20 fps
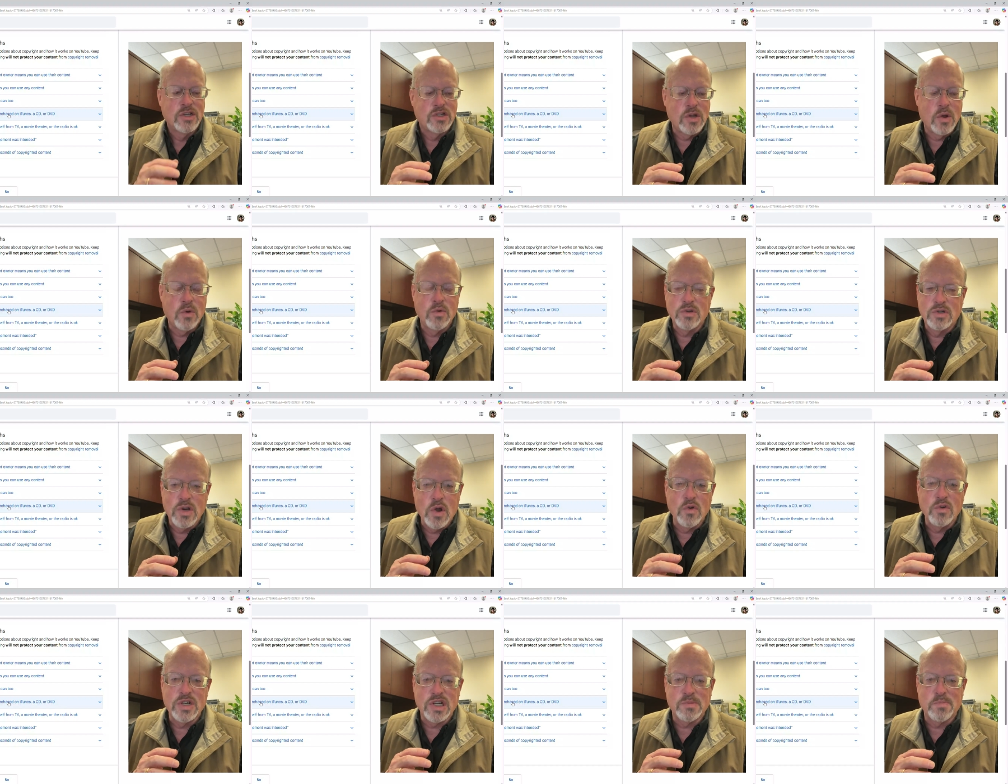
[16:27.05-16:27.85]
So
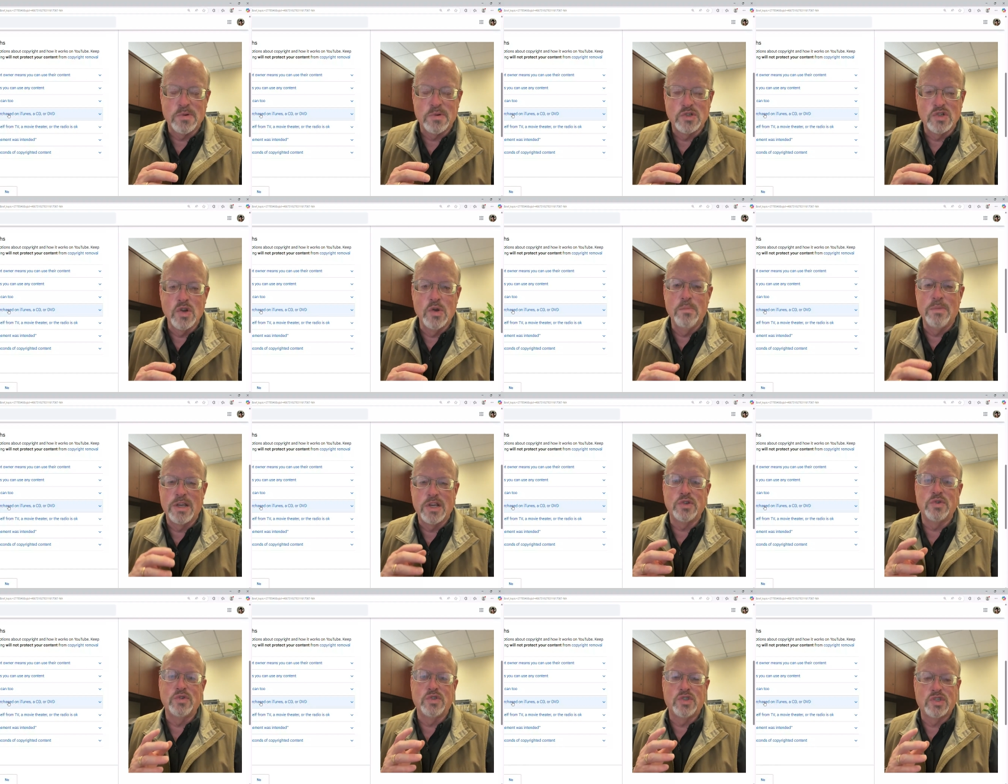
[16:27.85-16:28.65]
don't just presume
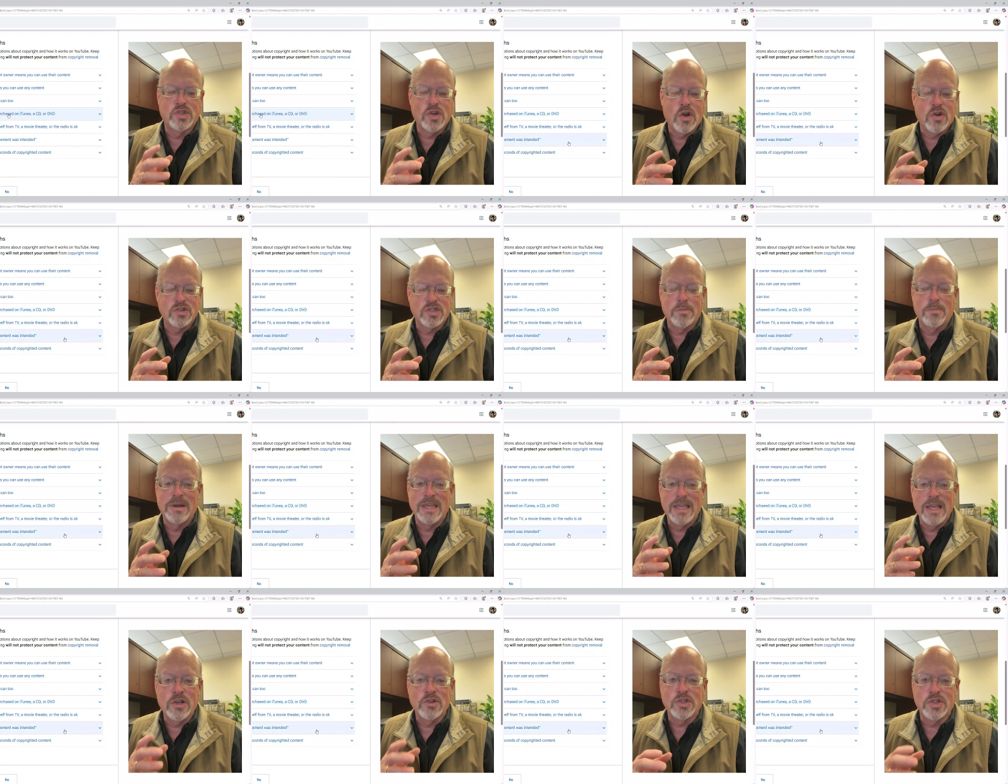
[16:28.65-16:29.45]
because you saw
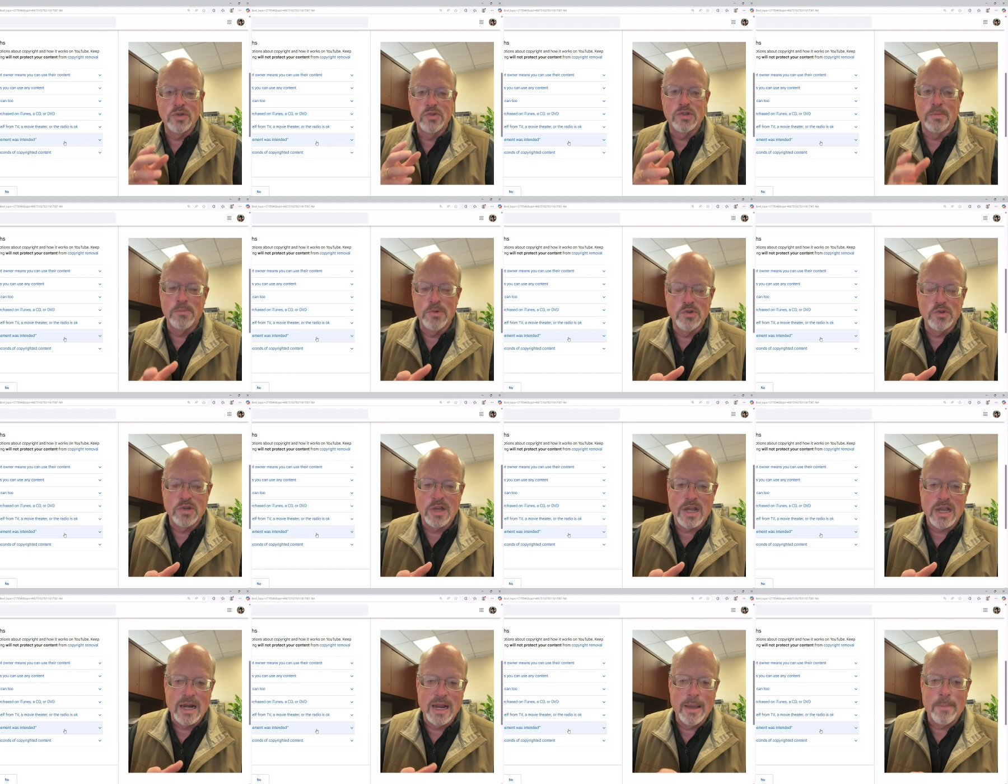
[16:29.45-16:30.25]
somebody else use a
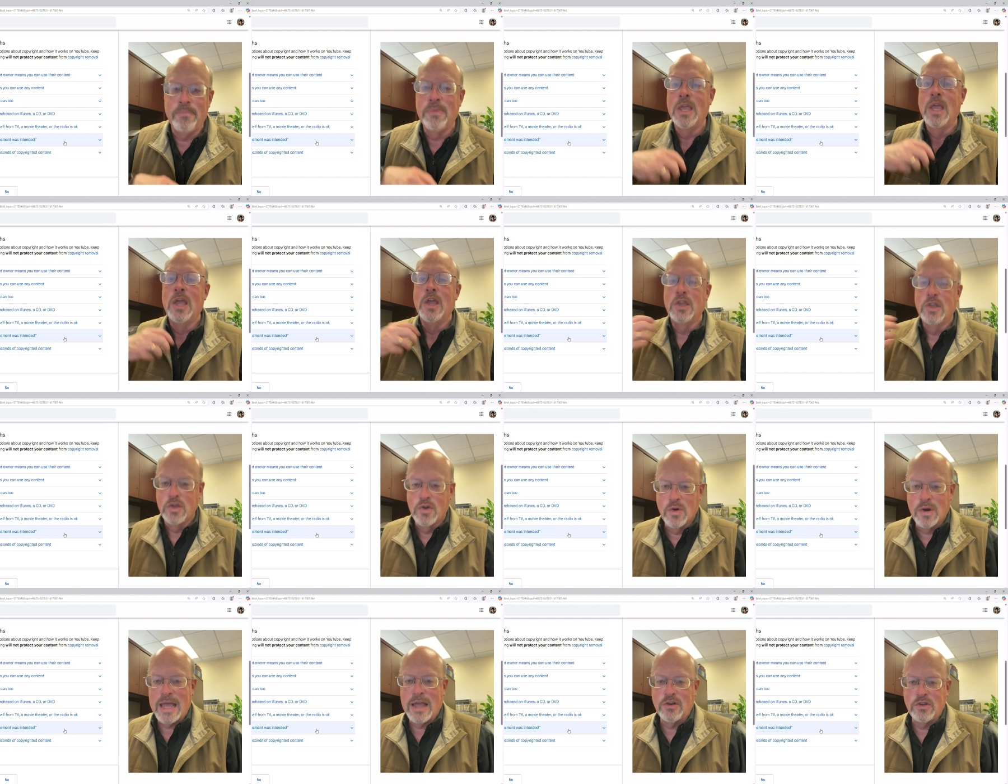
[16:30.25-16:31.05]
music clip,
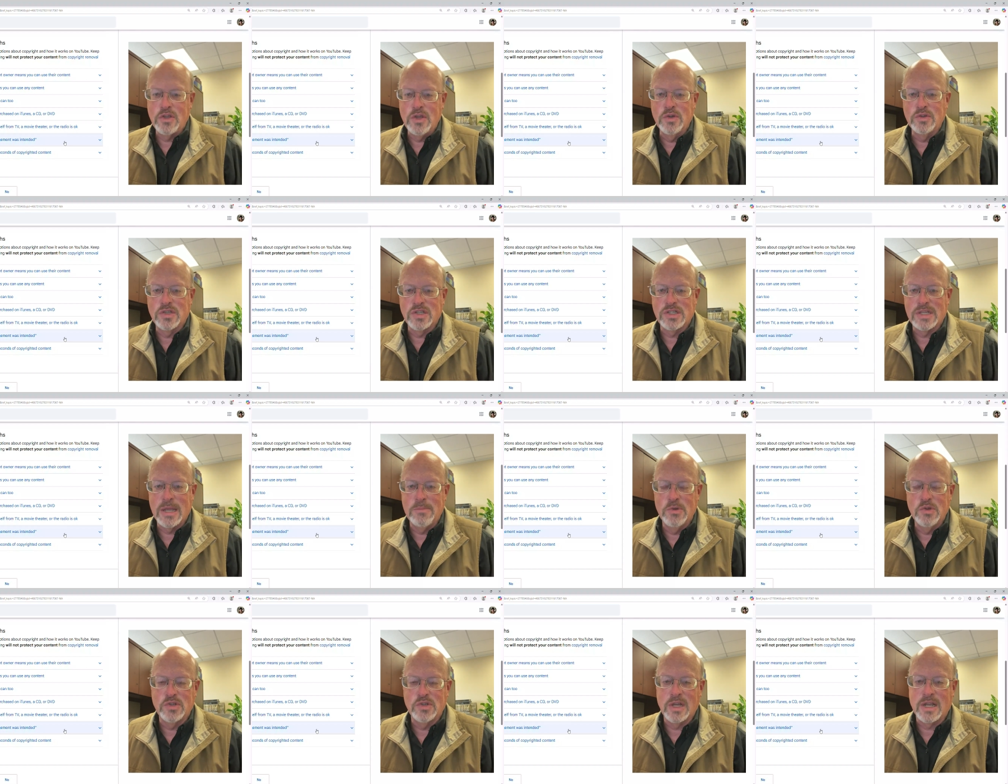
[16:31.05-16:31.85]
you're allowed to use the
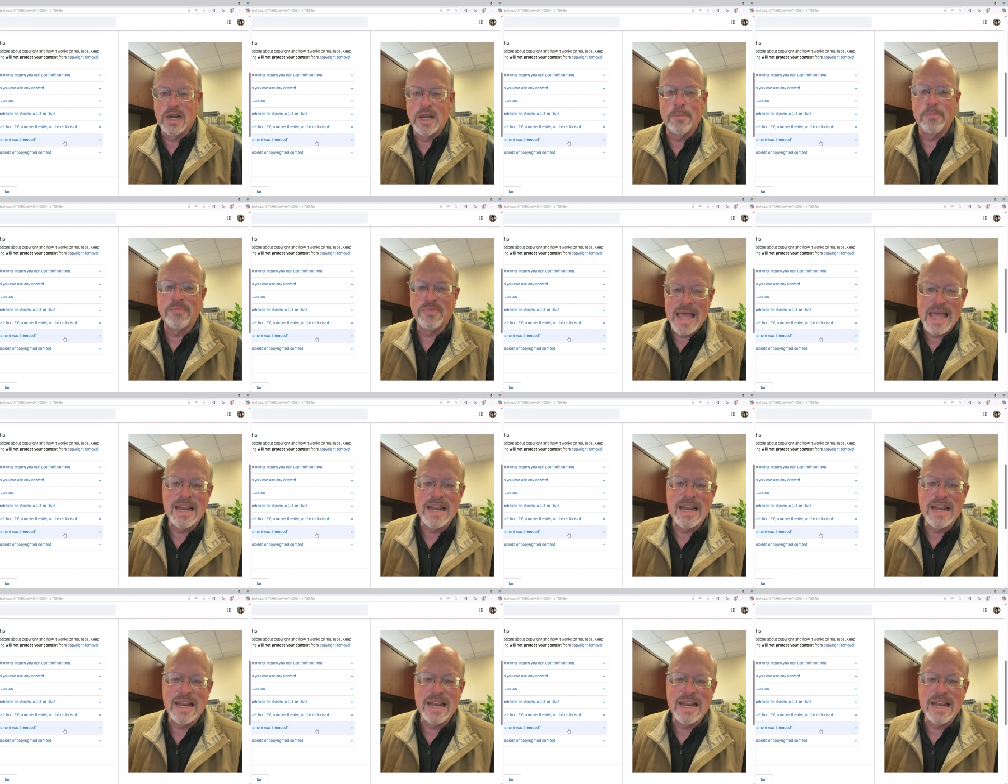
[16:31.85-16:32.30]
same music clip.